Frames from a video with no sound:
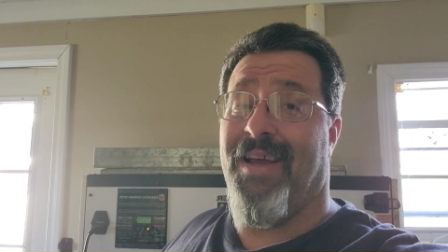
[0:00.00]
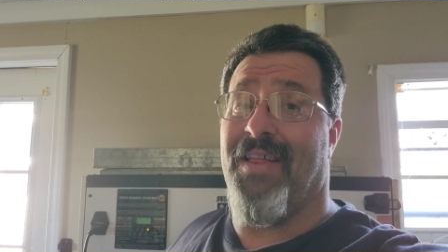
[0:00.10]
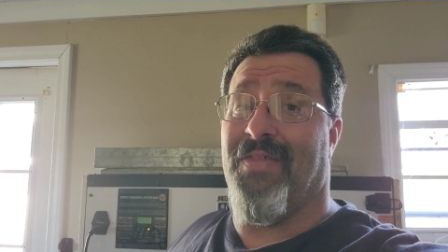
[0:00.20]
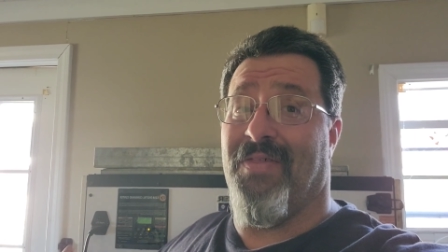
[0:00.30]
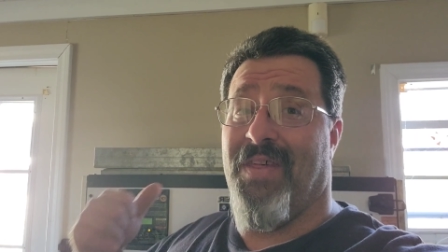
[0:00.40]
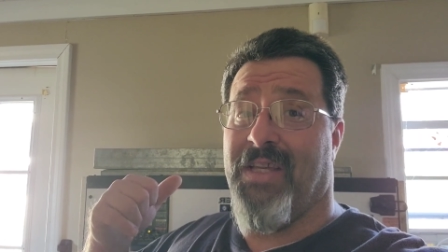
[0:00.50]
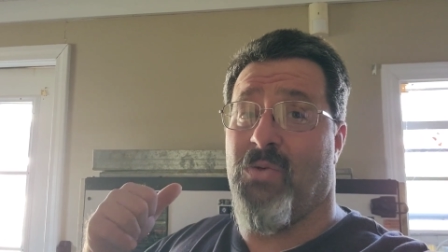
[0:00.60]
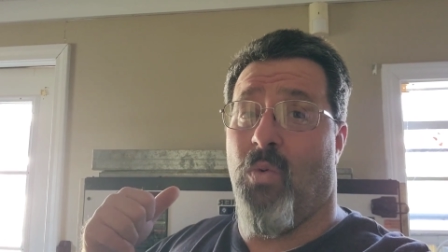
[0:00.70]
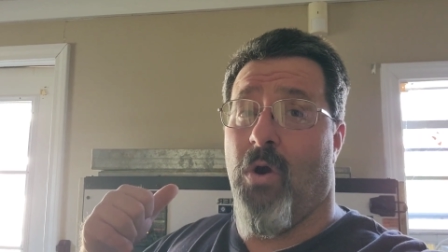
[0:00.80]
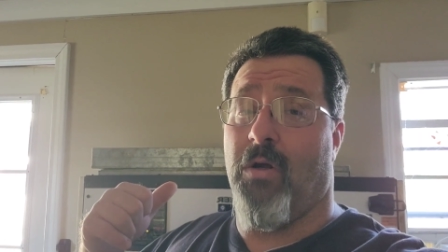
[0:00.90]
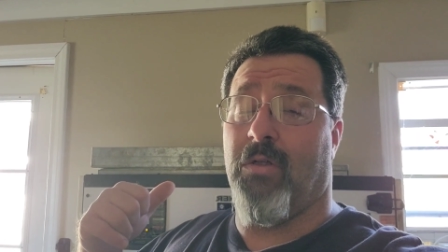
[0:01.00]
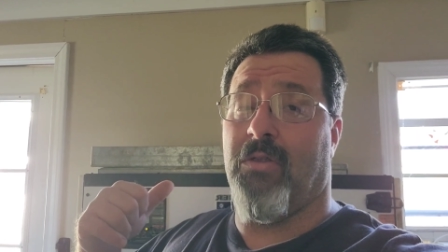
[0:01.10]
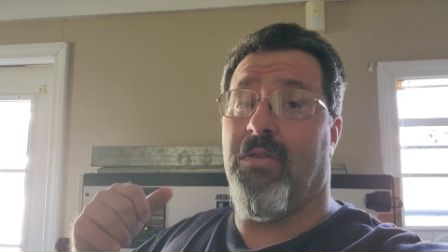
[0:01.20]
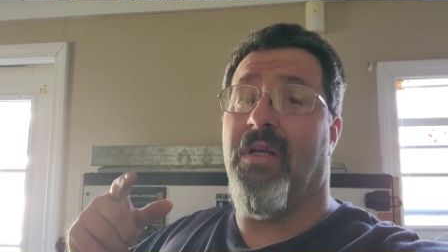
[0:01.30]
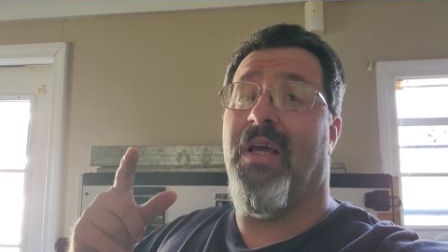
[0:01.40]
And this
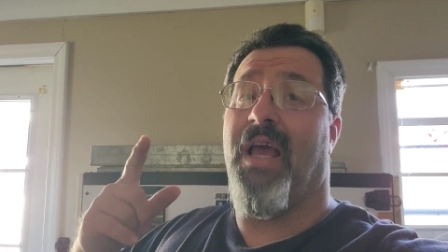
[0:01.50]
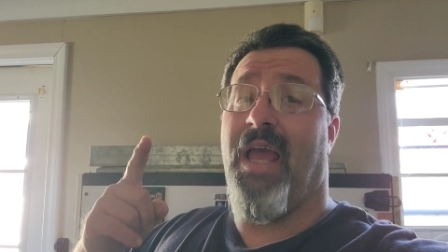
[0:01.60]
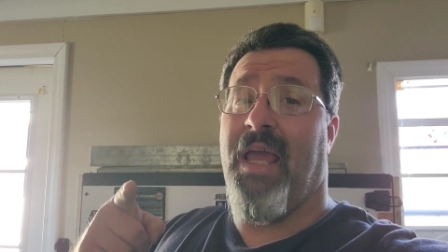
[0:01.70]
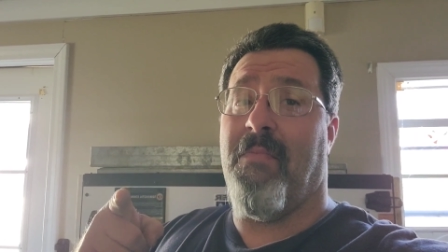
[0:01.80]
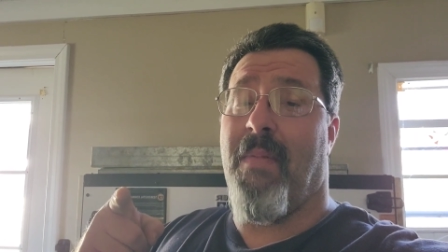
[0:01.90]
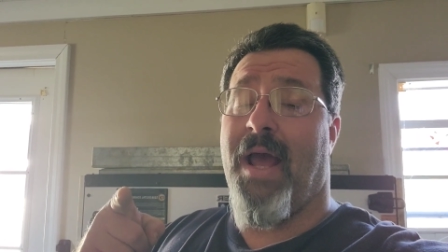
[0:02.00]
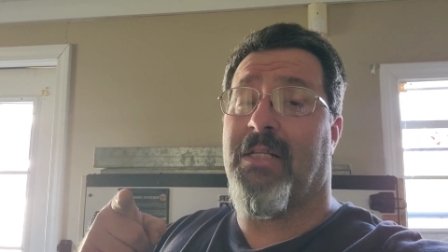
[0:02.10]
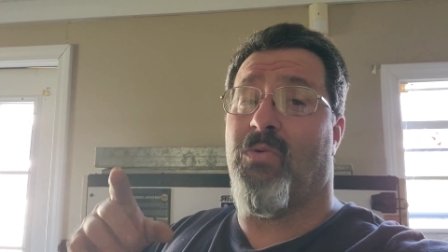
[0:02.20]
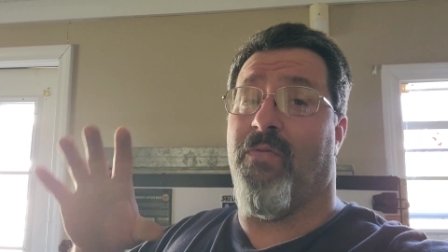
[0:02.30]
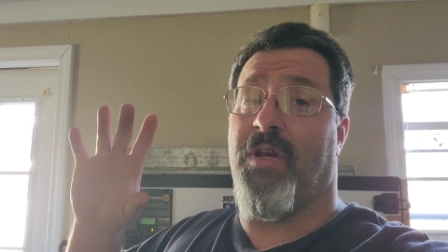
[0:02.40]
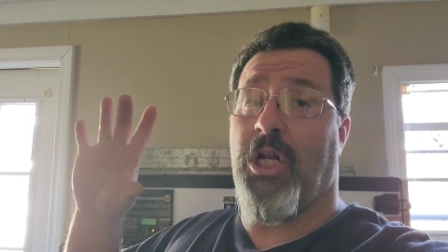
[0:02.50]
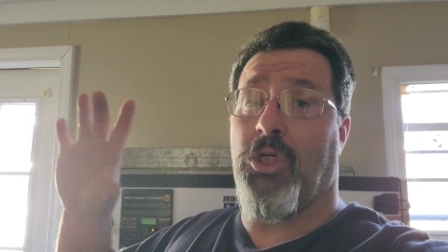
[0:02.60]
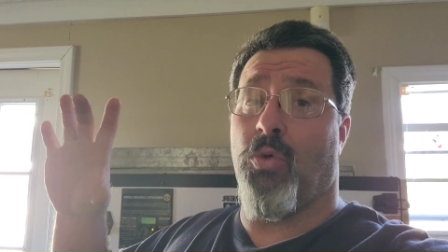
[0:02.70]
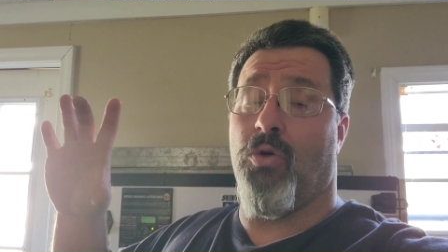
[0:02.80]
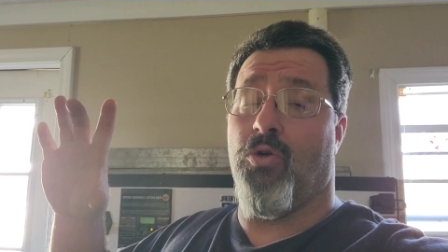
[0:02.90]
works. Heat mats with
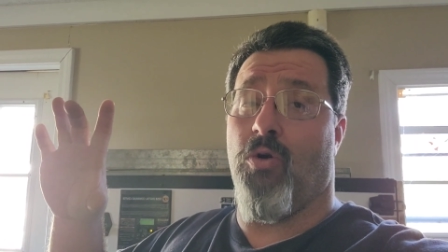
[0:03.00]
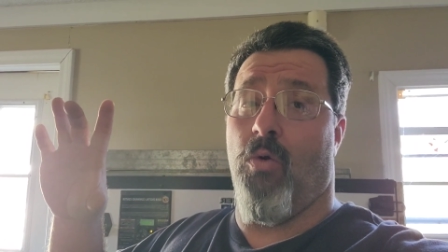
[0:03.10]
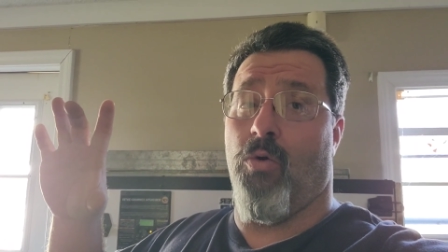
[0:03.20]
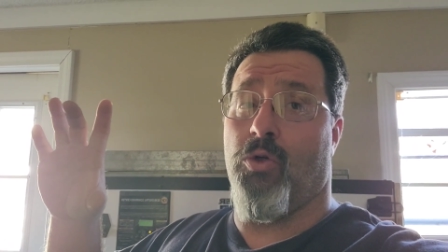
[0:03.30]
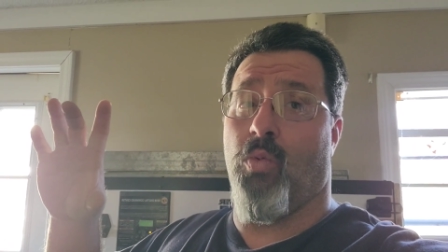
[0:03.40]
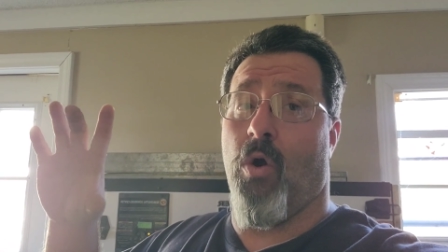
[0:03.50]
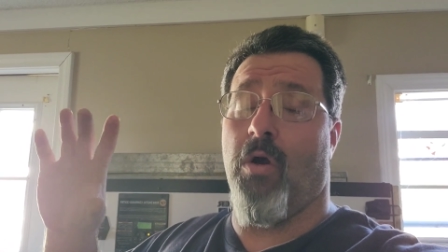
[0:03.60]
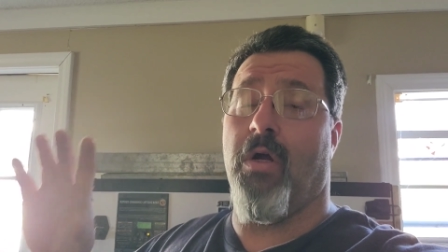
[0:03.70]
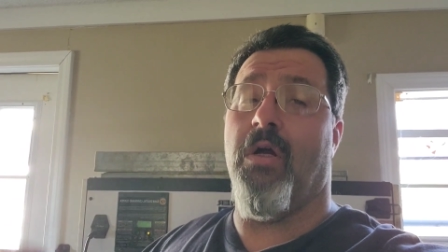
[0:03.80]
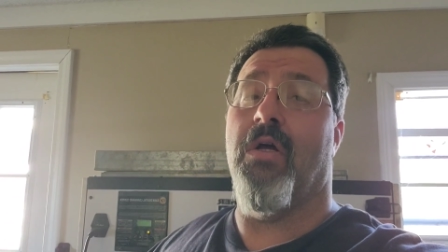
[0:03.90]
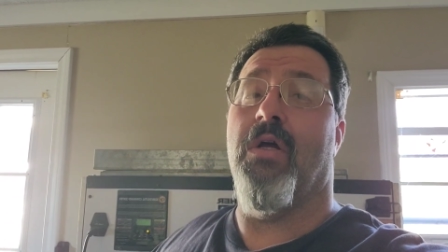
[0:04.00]
digital controllers work.